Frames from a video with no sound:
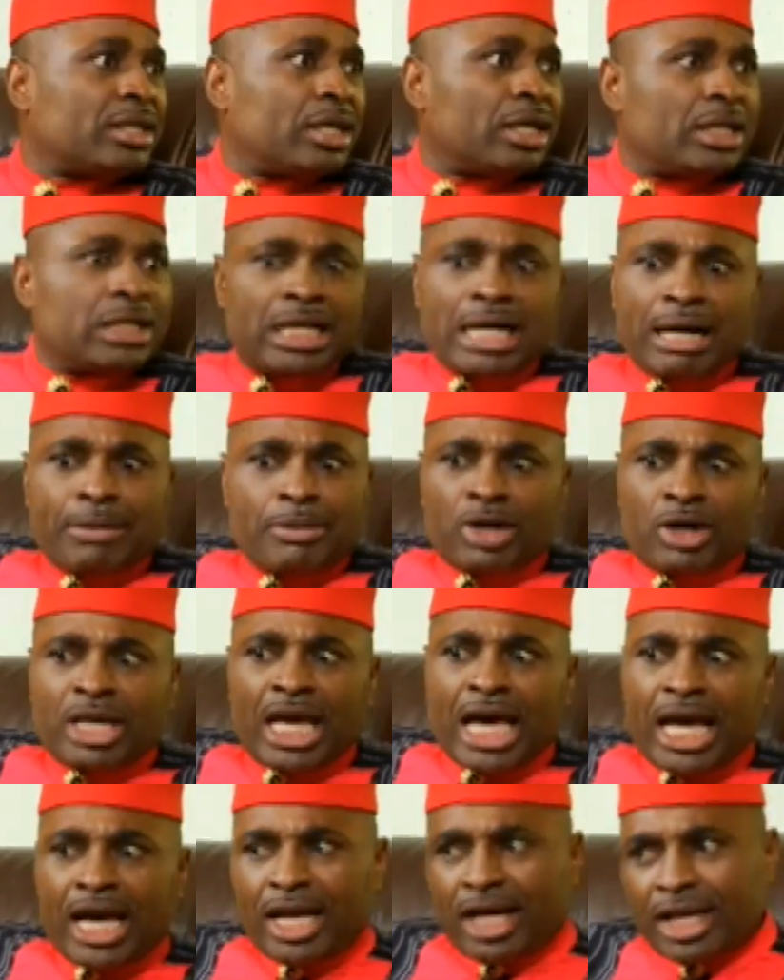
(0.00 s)
Then I'm
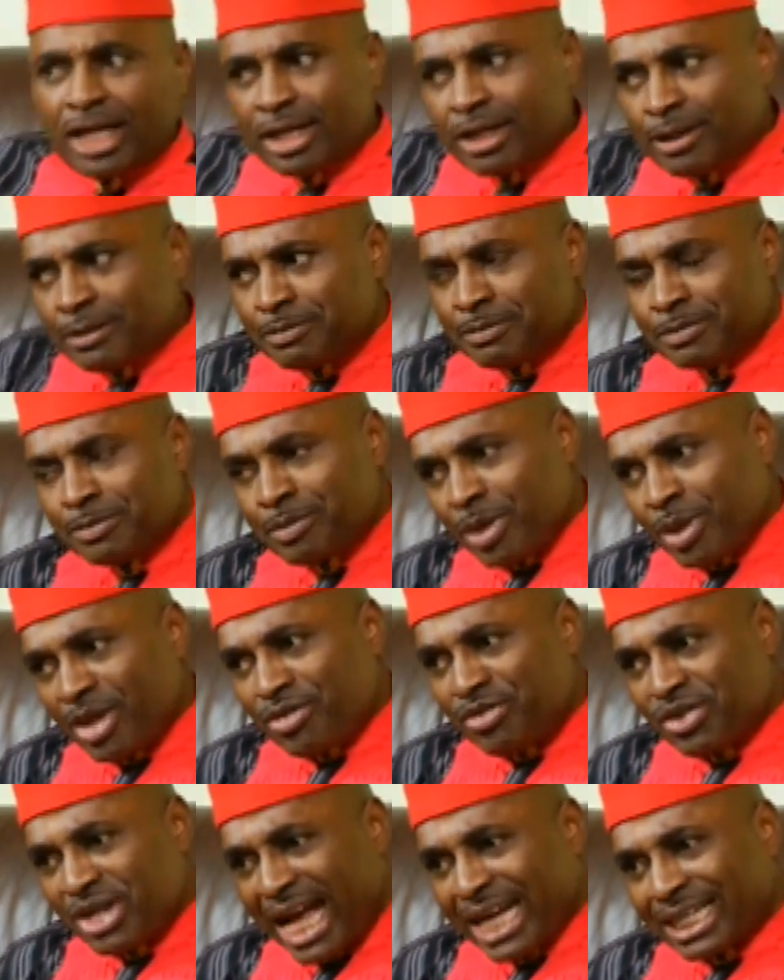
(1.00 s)
okay.
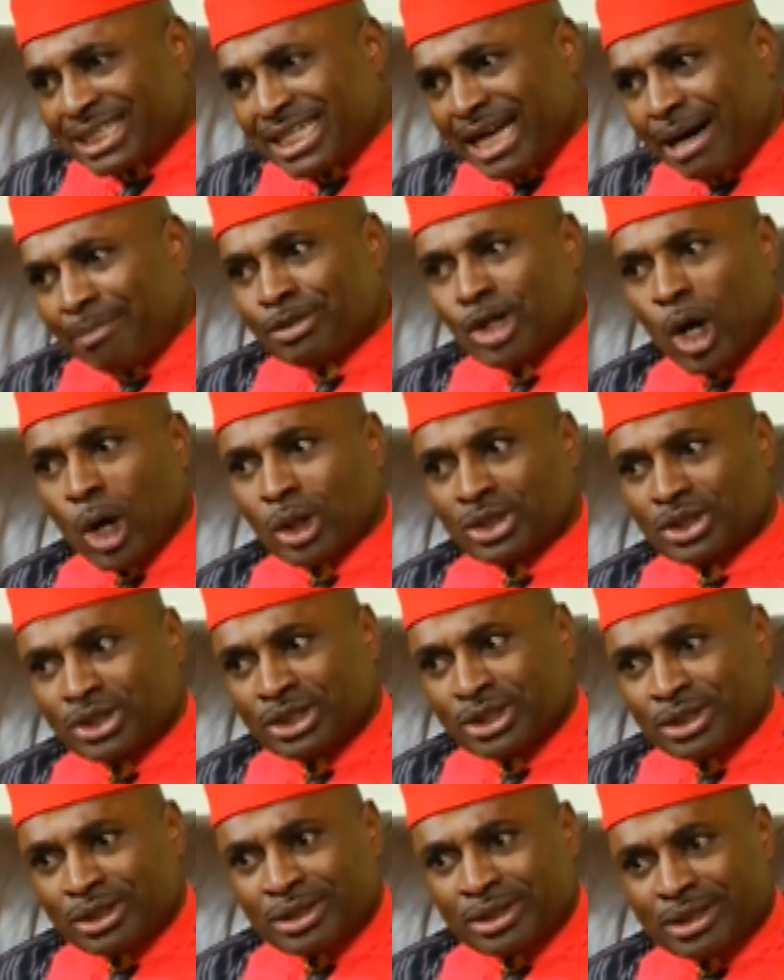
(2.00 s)
If you like, say I'm not.
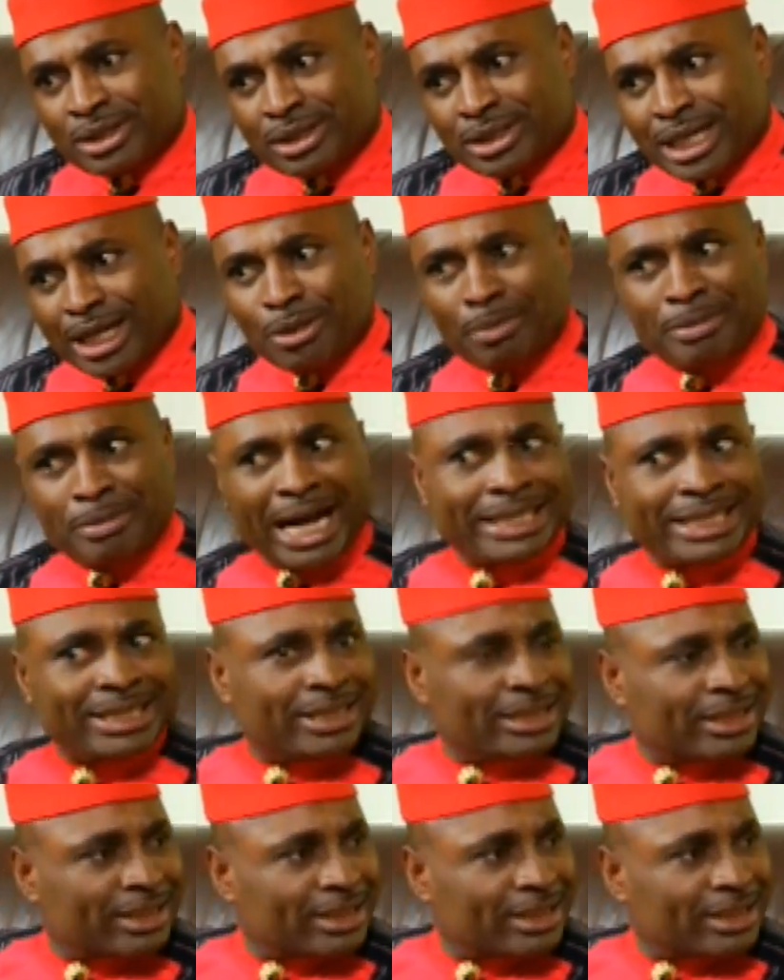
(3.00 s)
I don't mind.